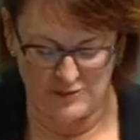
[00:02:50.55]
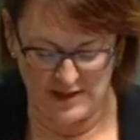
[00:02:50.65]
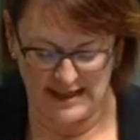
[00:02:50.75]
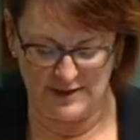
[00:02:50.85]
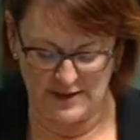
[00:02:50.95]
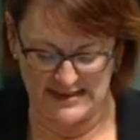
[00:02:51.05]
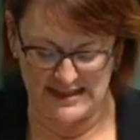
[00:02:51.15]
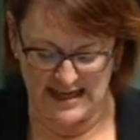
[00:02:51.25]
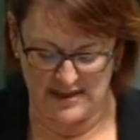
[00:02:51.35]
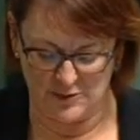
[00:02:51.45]
really
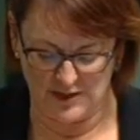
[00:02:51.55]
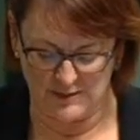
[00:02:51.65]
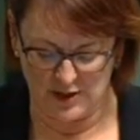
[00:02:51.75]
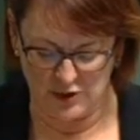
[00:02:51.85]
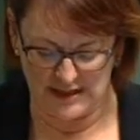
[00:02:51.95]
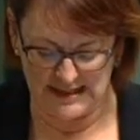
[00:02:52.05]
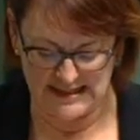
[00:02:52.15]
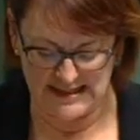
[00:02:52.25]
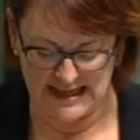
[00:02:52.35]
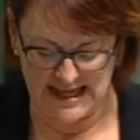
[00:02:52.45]
resonated with me earlier
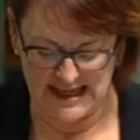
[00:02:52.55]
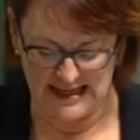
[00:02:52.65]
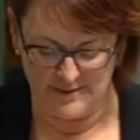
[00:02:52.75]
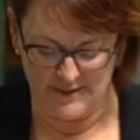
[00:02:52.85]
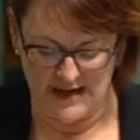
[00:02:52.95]
today